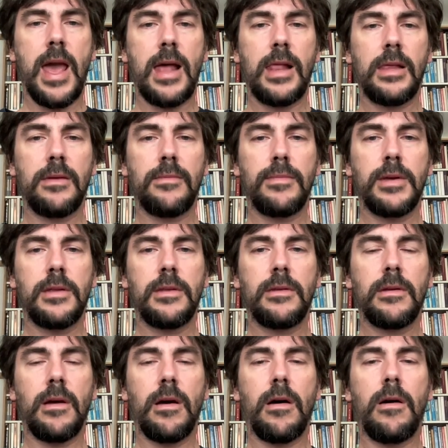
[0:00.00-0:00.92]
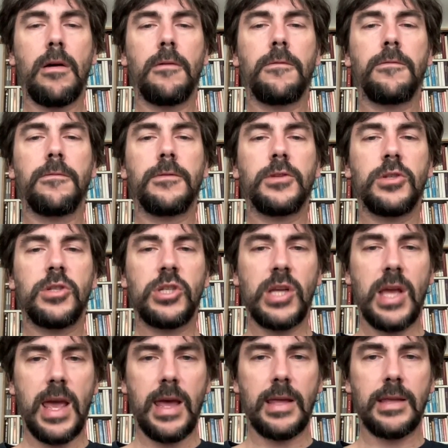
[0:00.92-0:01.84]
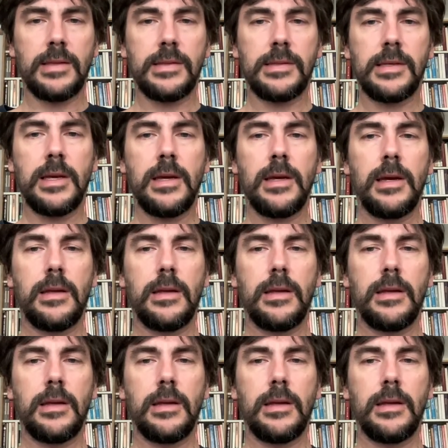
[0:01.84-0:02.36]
element of chance.